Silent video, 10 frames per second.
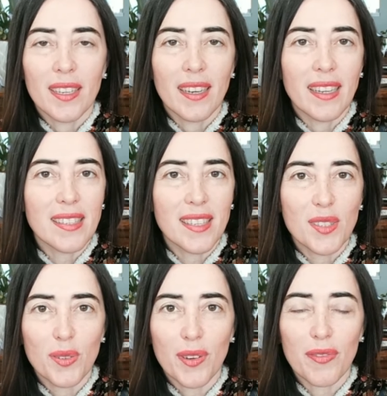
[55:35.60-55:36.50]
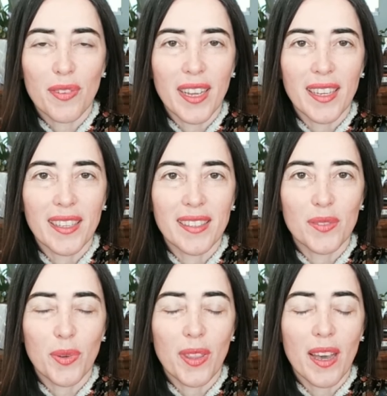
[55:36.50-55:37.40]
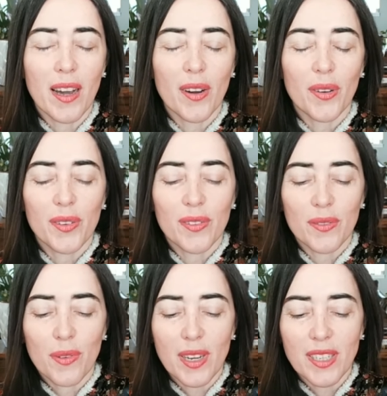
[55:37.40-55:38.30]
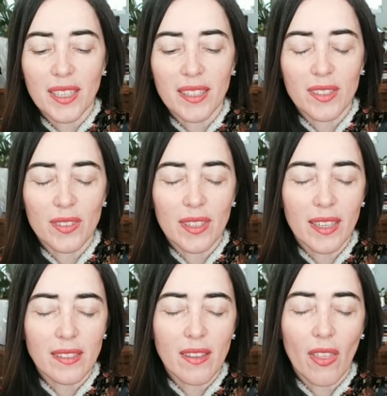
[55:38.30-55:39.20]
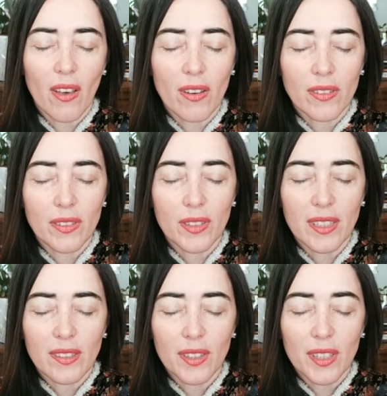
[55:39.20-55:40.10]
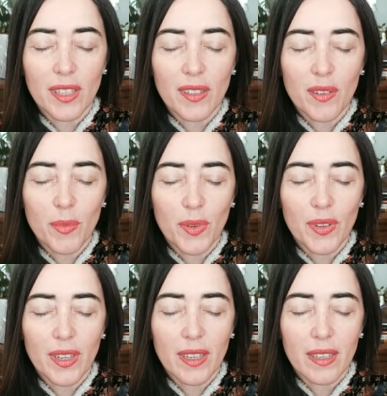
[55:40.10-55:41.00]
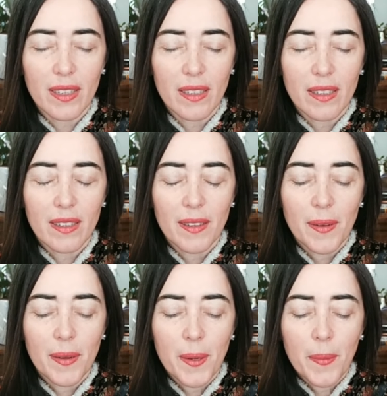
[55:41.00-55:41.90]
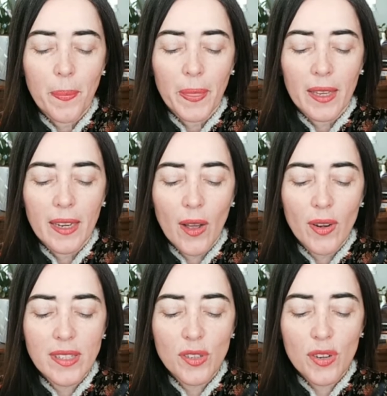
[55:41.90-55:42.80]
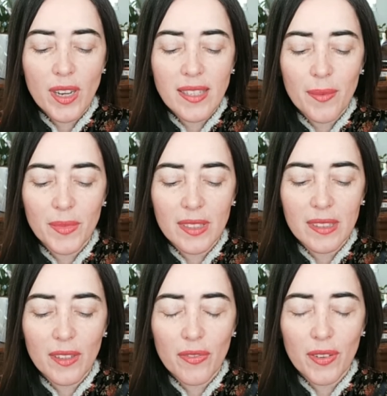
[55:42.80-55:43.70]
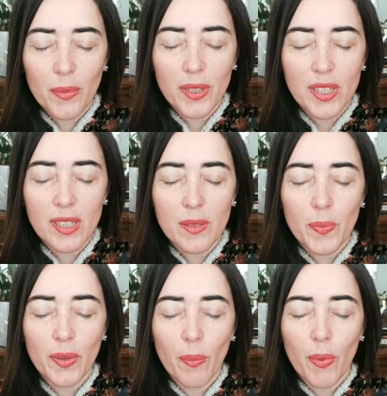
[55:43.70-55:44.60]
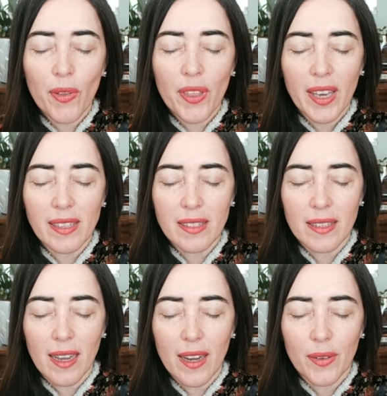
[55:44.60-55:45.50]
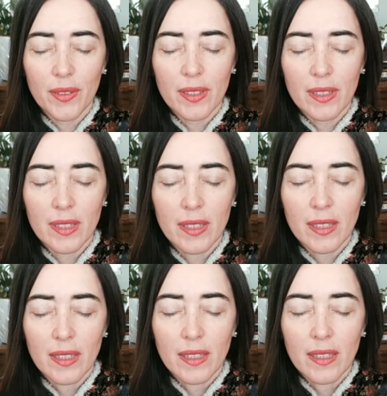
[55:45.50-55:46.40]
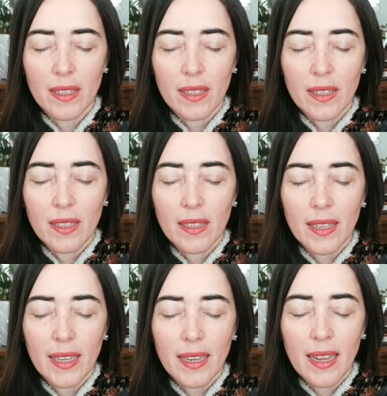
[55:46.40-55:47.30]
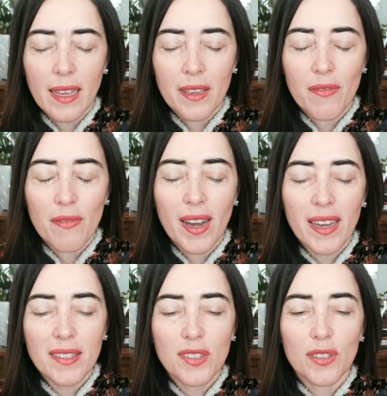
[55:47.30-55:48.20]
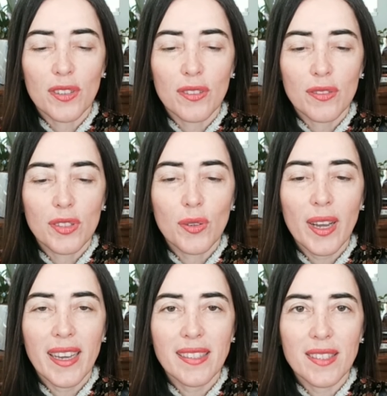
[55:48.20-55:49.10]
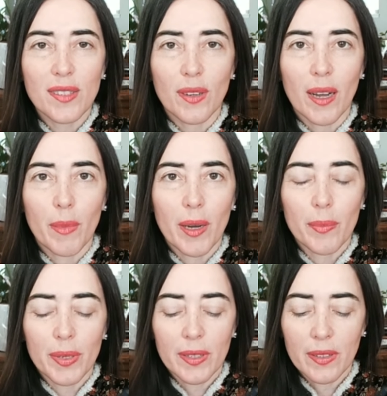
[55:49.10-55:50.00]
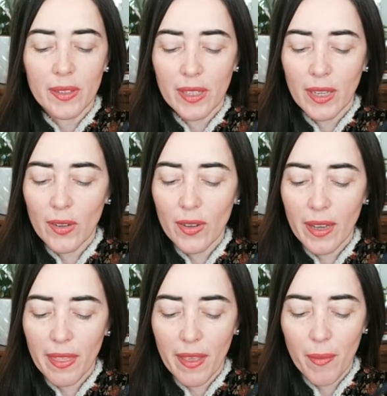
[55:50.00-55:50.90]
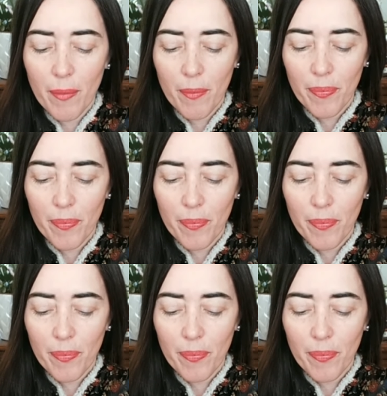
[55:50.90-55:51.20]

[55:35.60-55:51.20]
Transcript: listen to a friend without rushing into the next thought, you get to hear more. Now let's try something different, which is put both hands down and invite your two hands to come up and look at them,